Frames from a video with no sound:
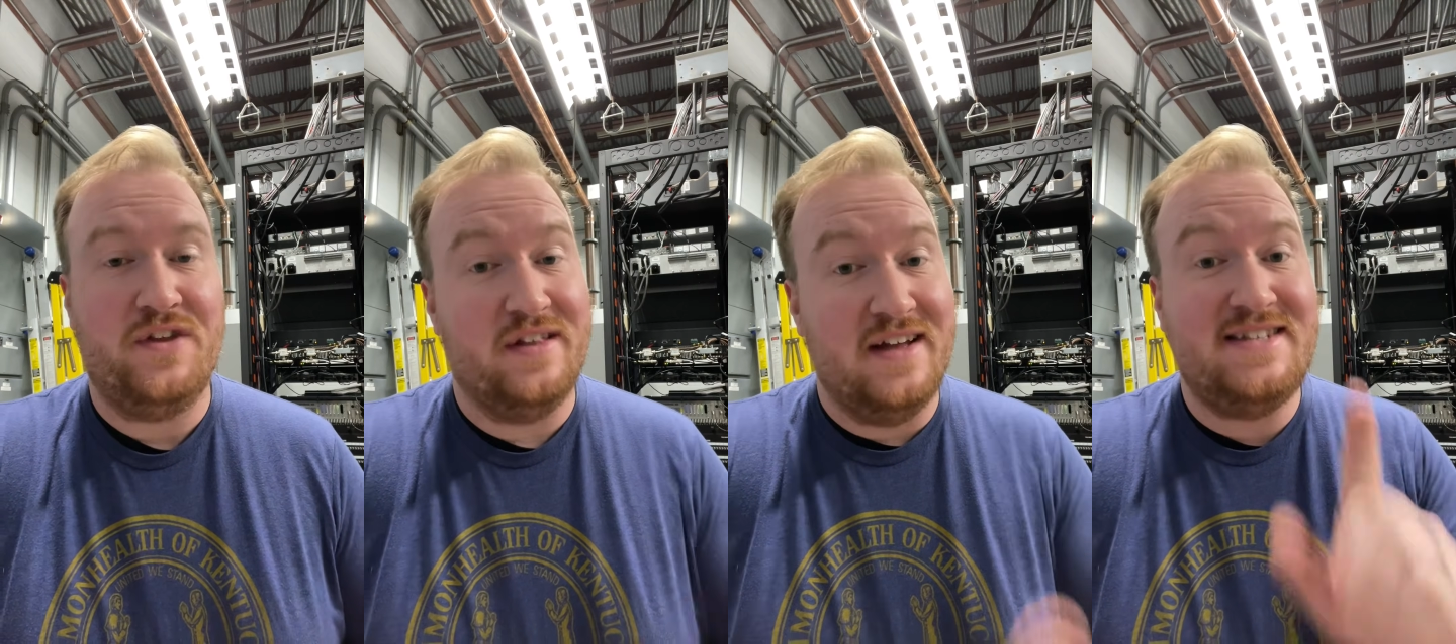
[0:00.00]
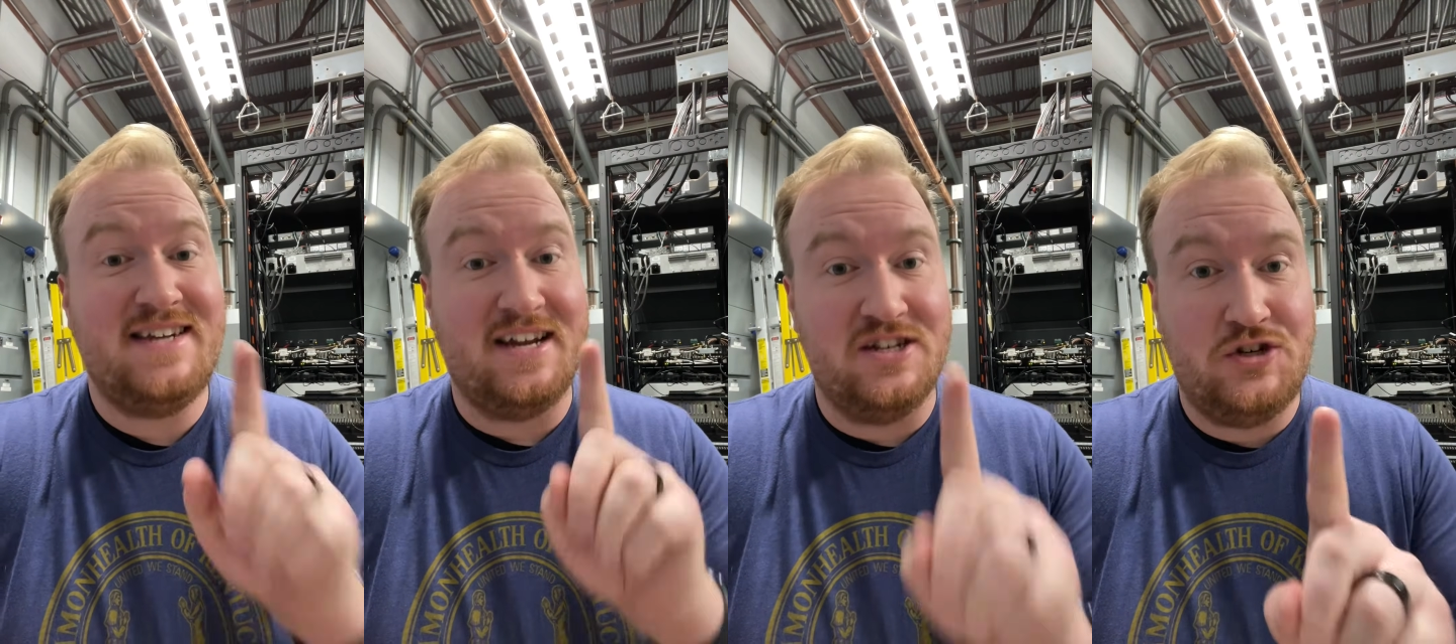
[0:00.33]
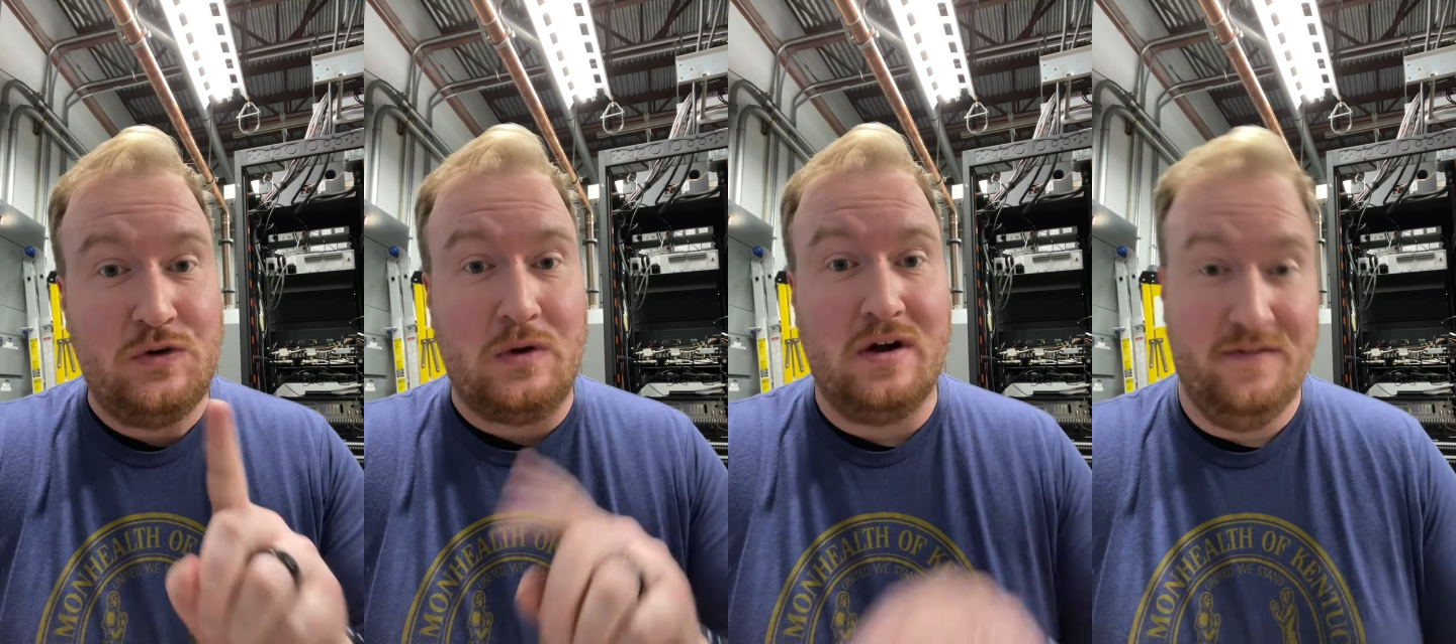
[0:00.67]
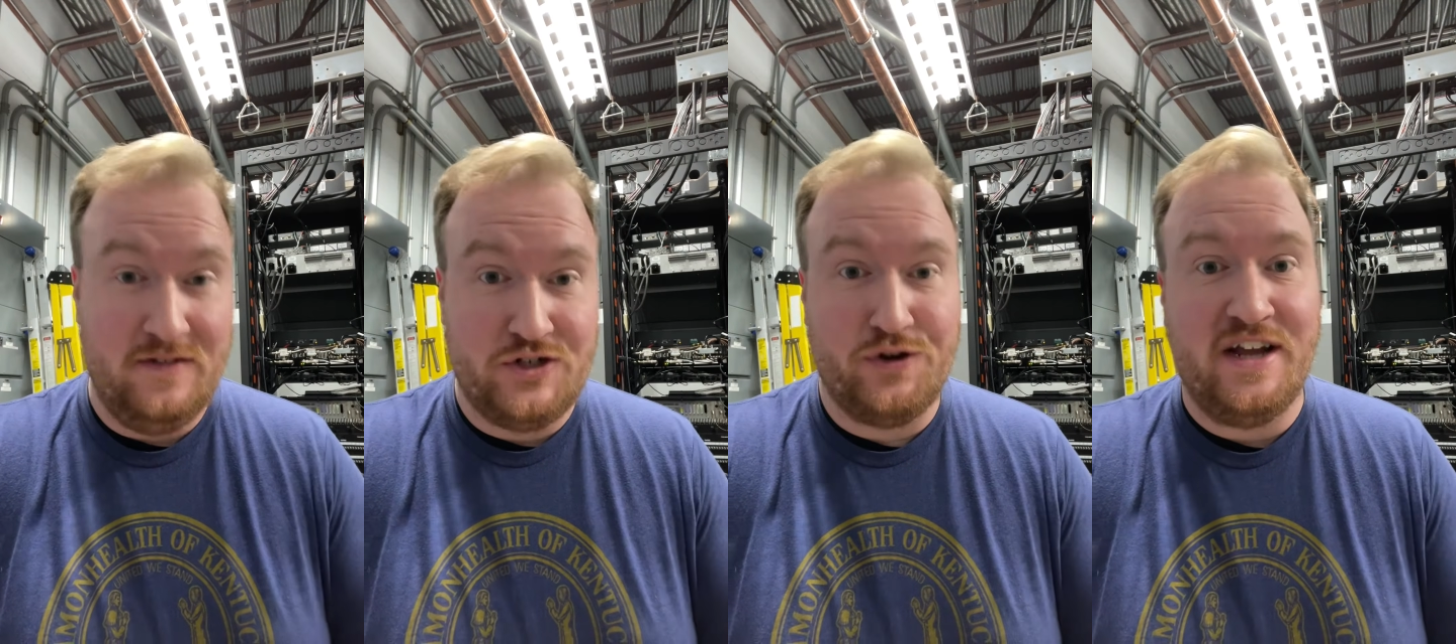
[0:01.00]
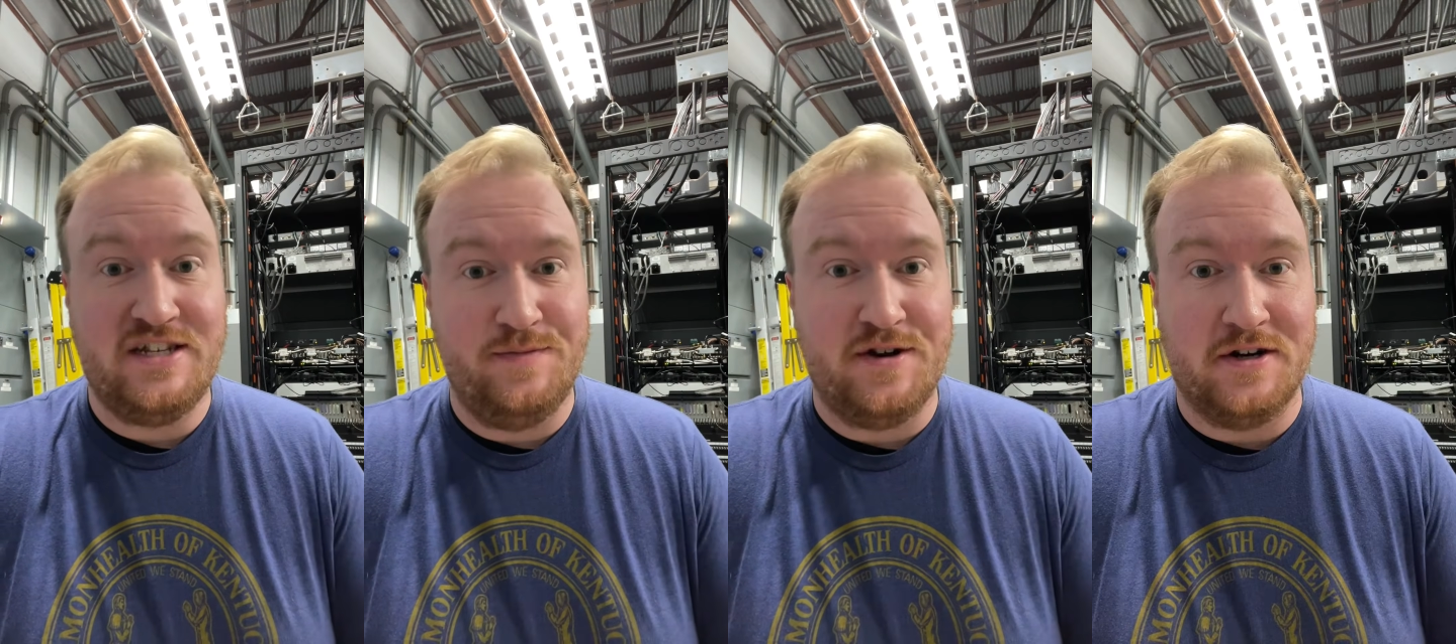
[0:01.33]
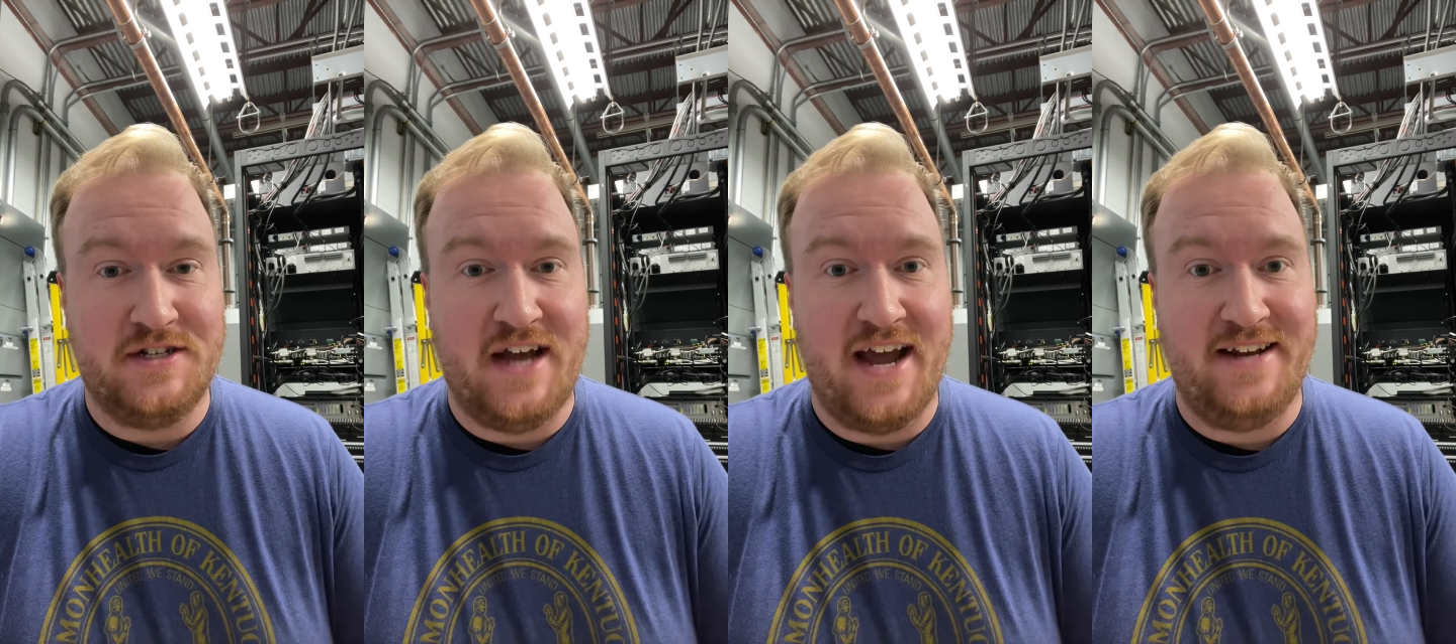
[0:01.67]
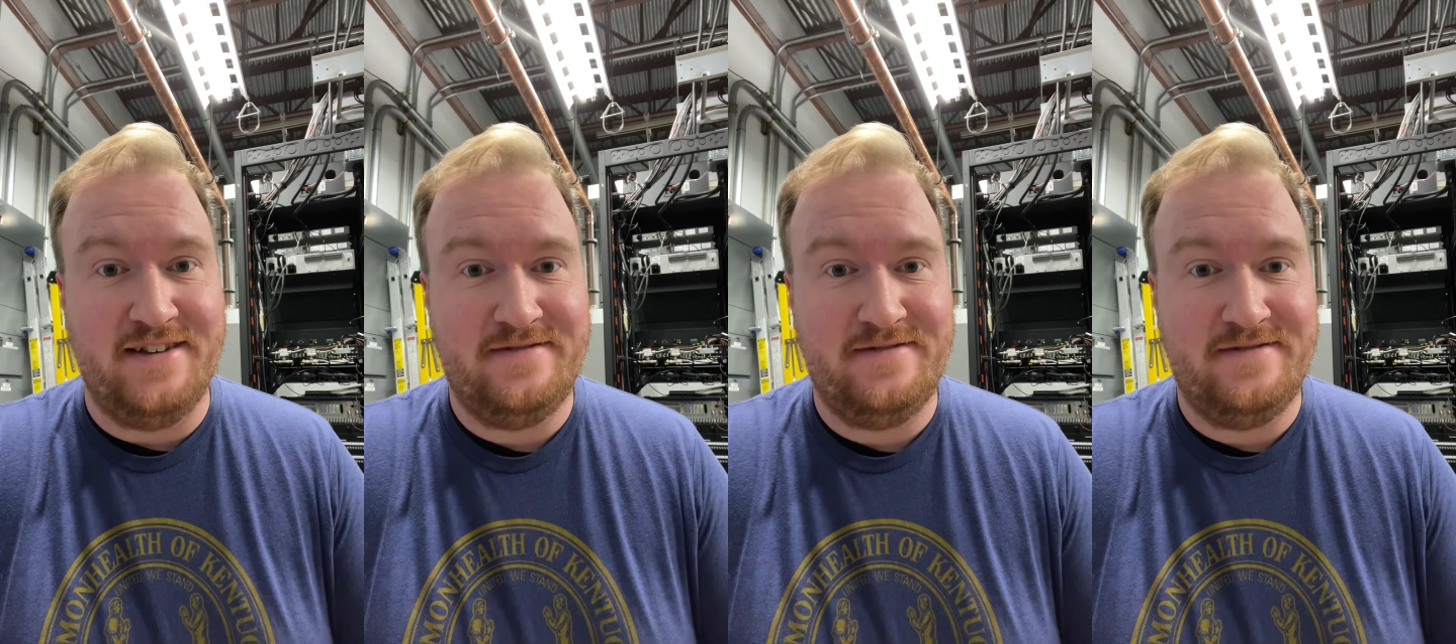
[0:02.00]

Let's take a tour of the transmitter site.